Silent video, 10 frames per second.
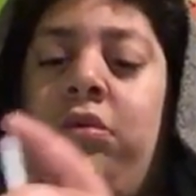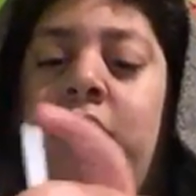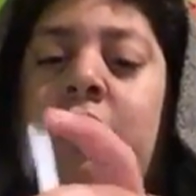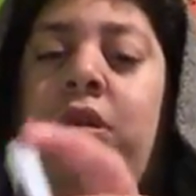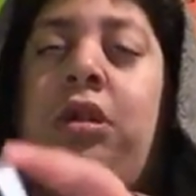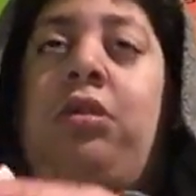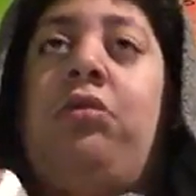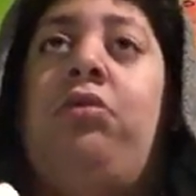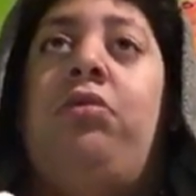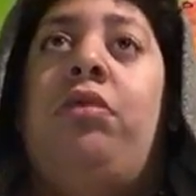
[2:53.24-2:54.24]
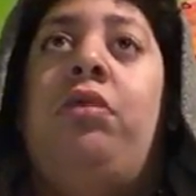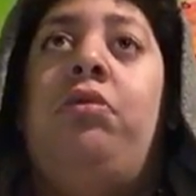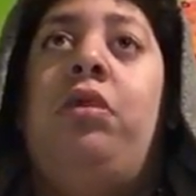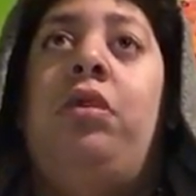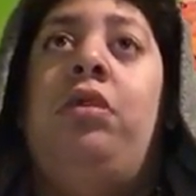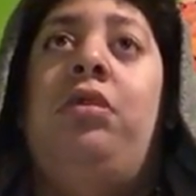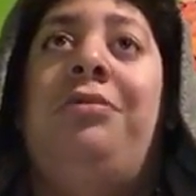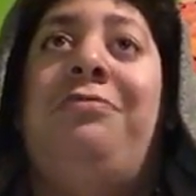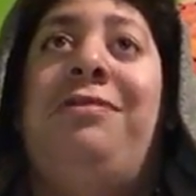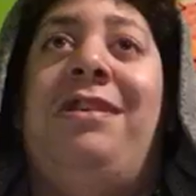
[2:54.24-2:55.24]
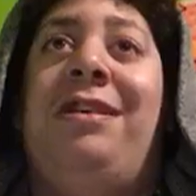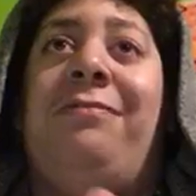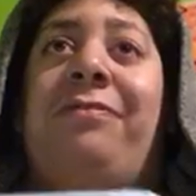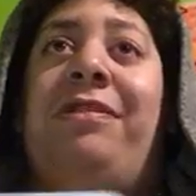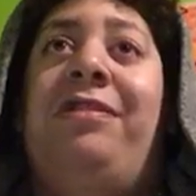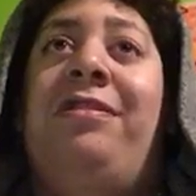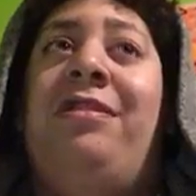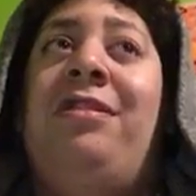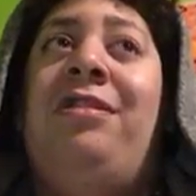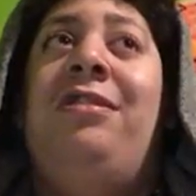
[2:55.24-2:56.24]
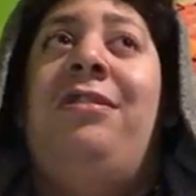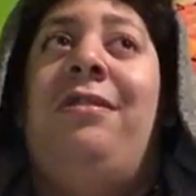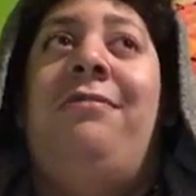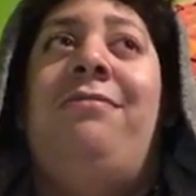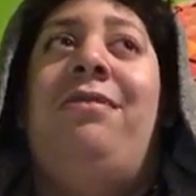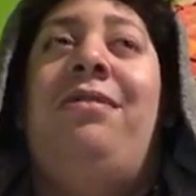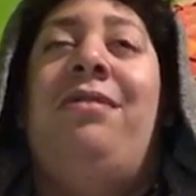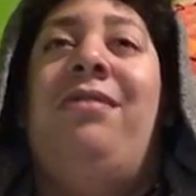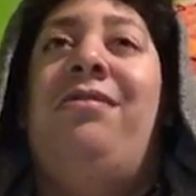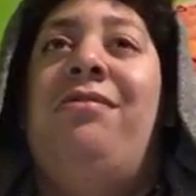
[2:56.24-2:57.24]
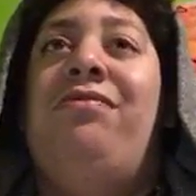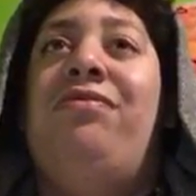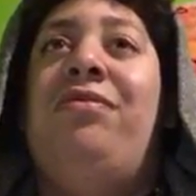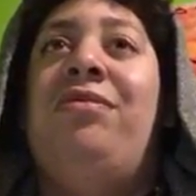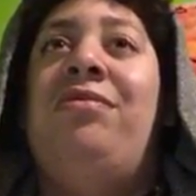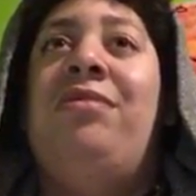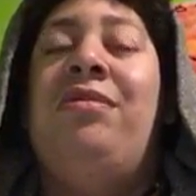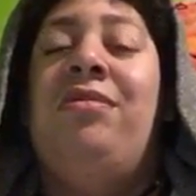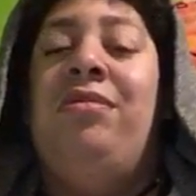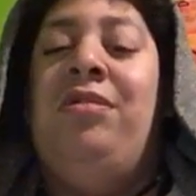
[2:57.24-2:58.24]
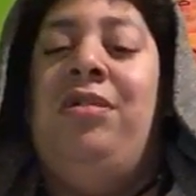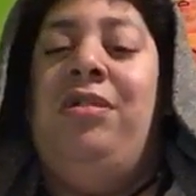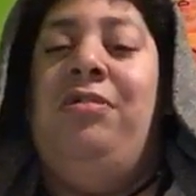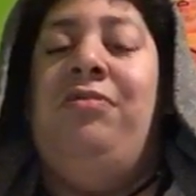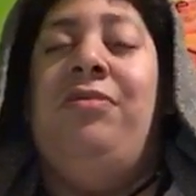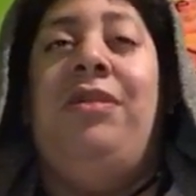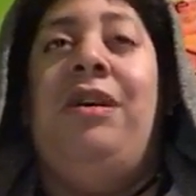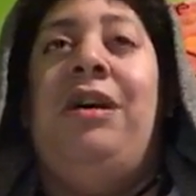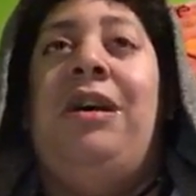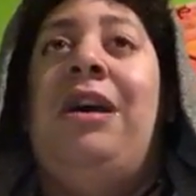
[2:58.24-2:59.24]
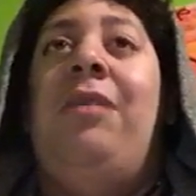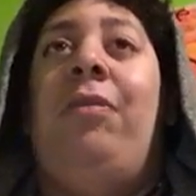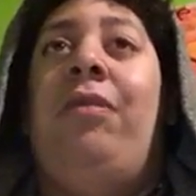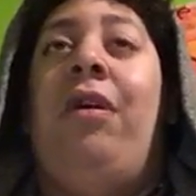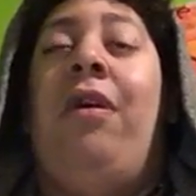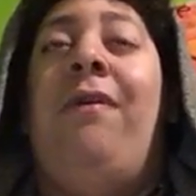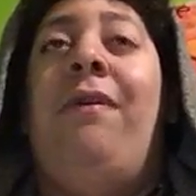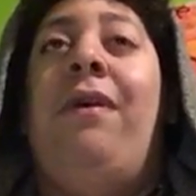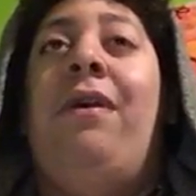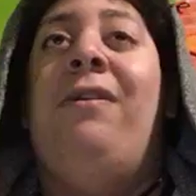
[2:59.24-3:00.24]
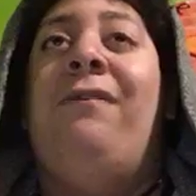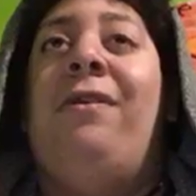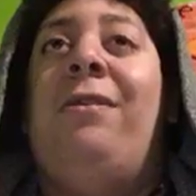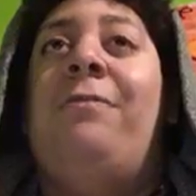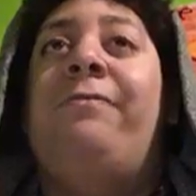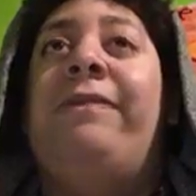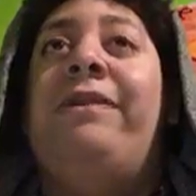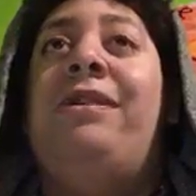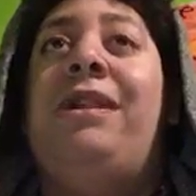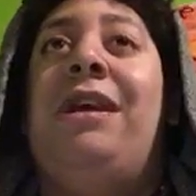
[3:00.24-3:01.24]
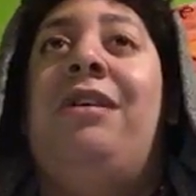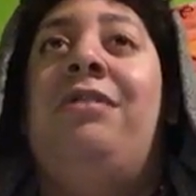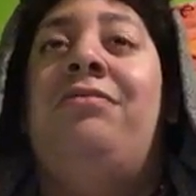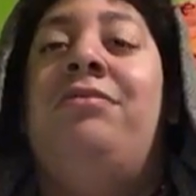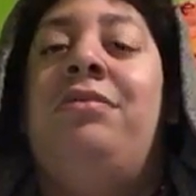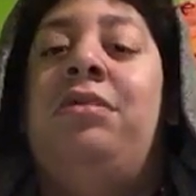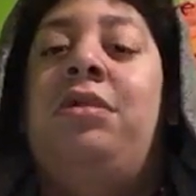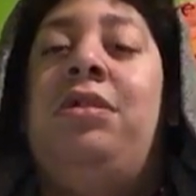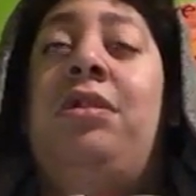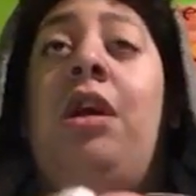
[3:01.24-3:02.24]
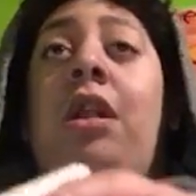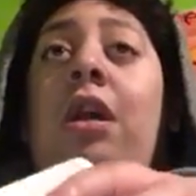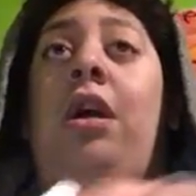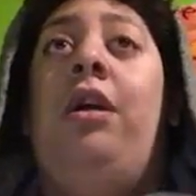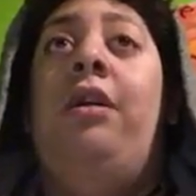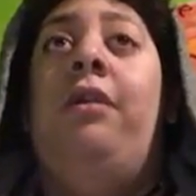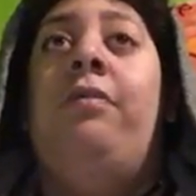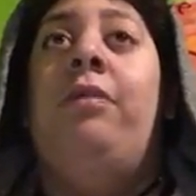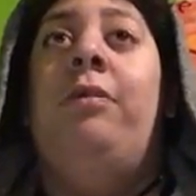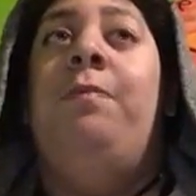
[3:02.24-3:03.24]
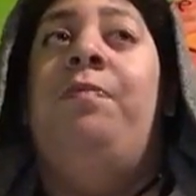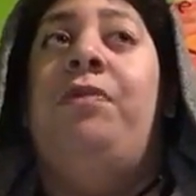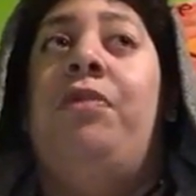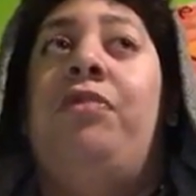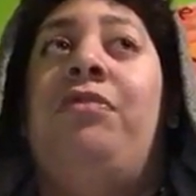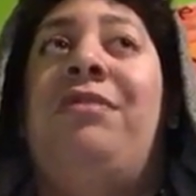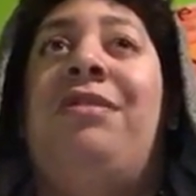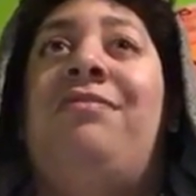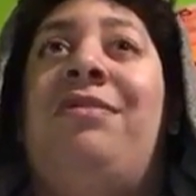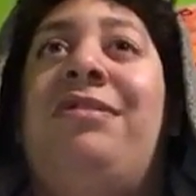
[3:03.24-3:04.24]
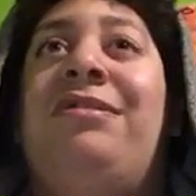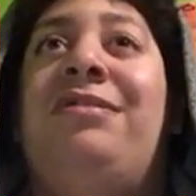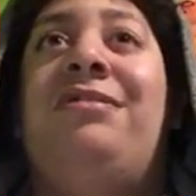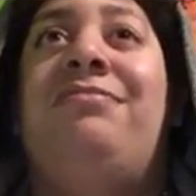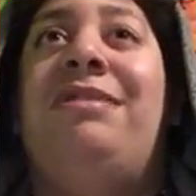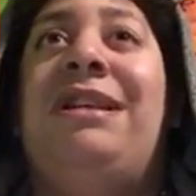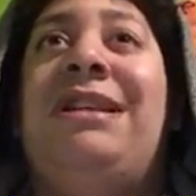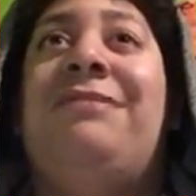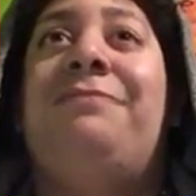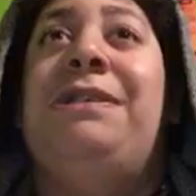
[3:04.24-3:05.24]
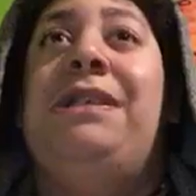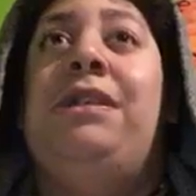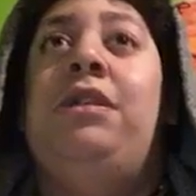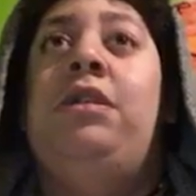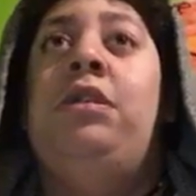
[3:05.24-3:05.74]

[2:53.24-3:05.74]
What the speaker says: Like, that's all I want, is be happy with my life. Even that I have a lot of up and down in life, and all I want is to be happy.